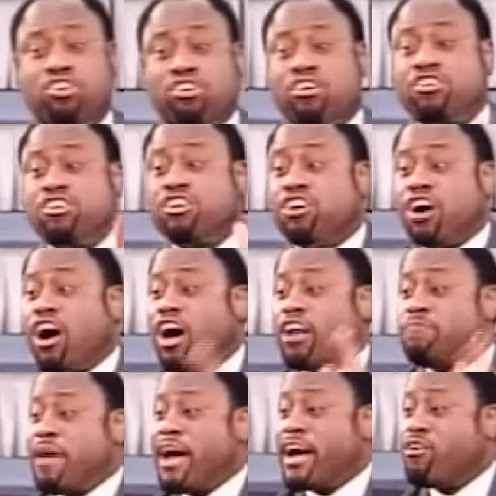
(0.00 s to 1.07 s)
took
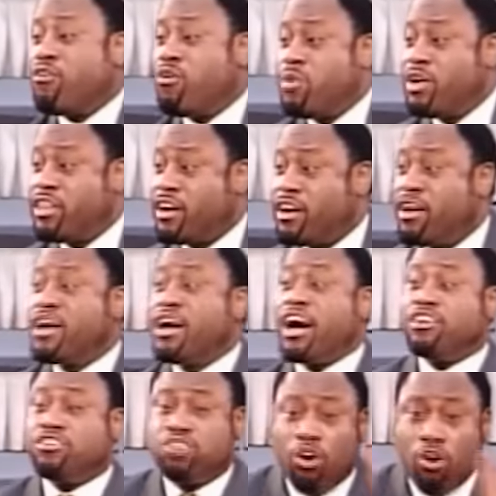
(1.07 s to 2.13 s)
back home with her
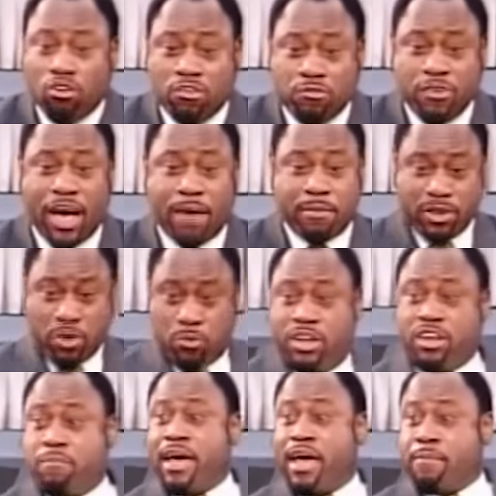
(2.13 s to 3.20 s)
and told the family
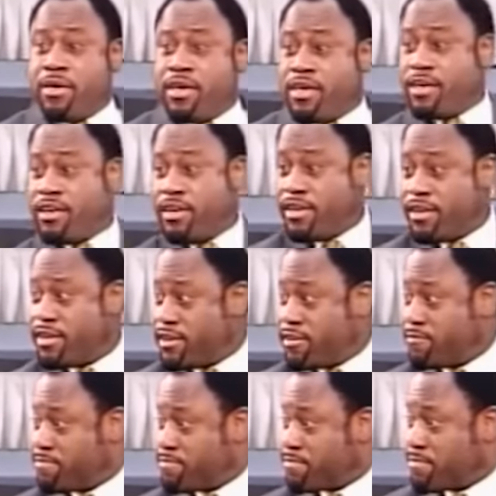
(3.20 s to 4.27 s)
with the baby.
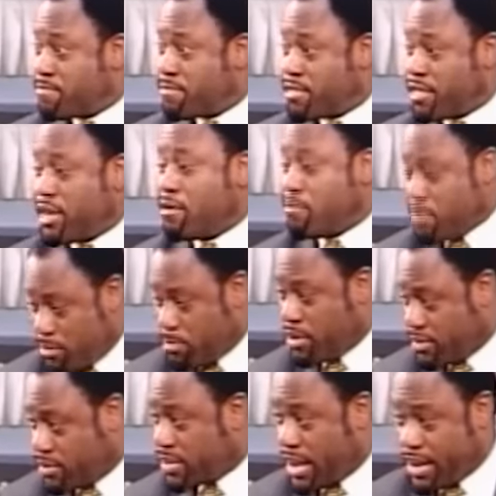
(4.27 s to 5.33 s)
And that must have
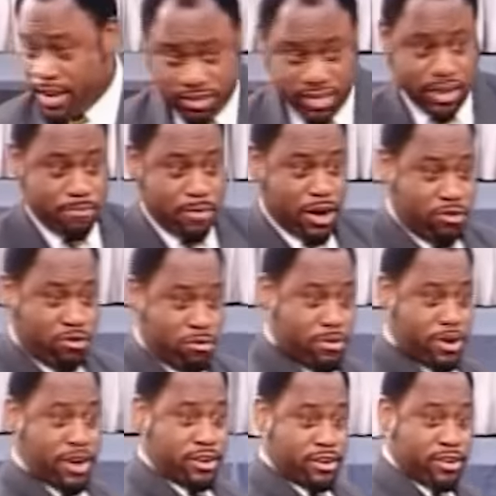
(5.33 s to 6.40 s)
been a sight. And eh? she come back home
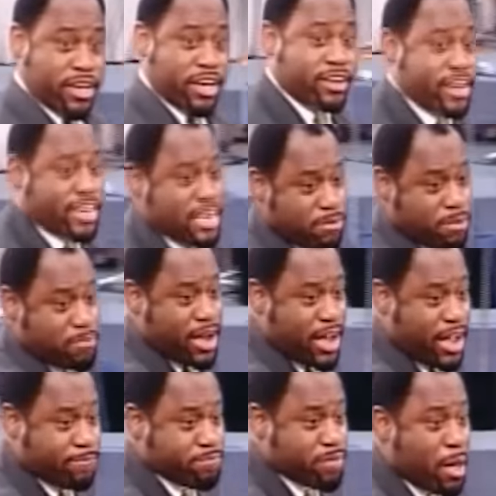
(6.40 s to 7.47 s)
pregnant. Now keep in
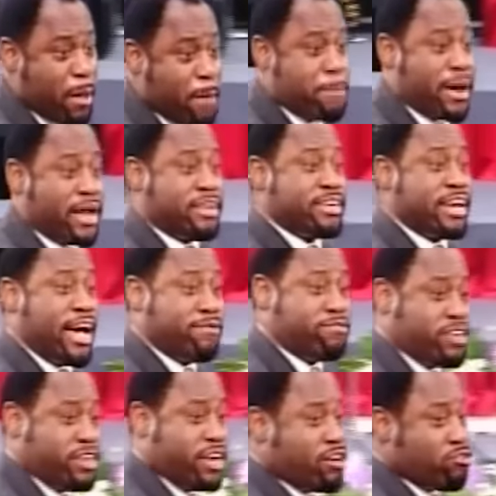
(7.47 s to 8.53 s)
mind, by the time
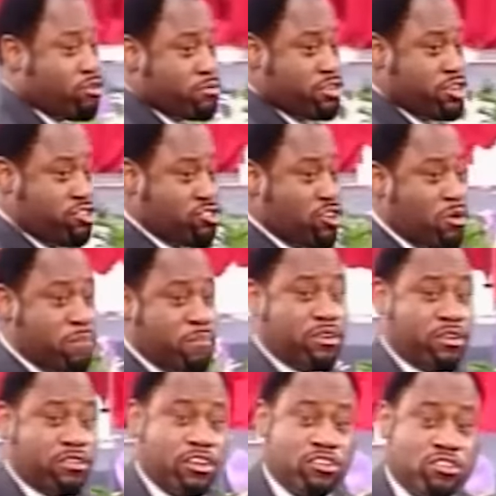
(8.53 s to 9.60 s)
she get home, she showing
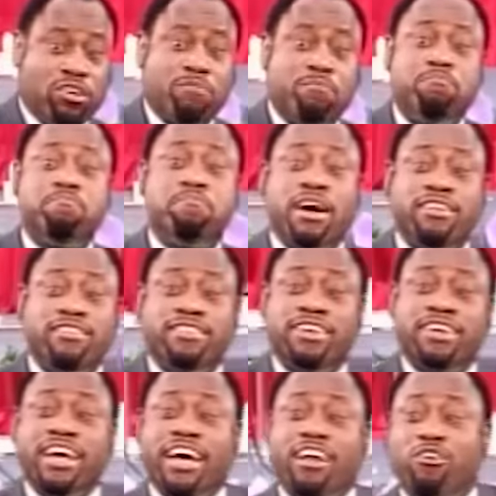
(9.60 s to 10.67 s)
because it took months
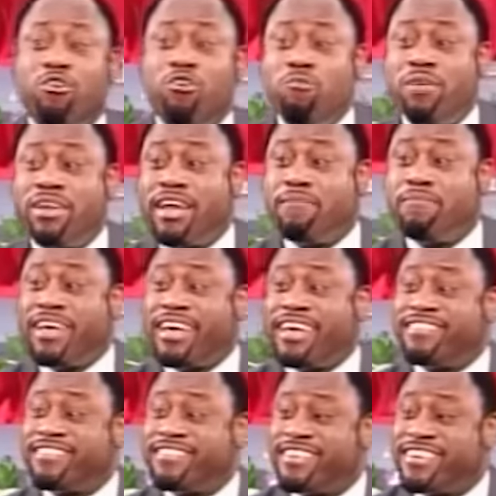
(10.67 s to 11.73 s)
to get home in them
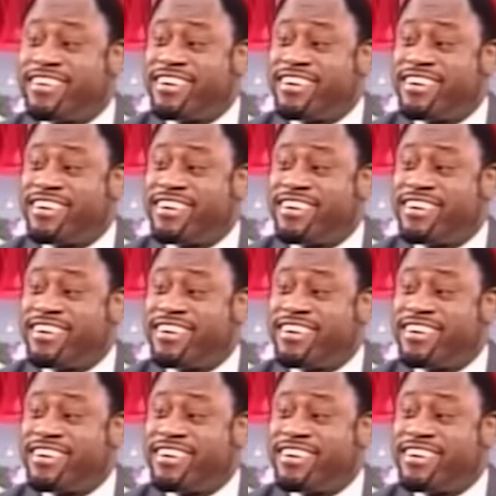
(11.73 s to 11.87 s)
days.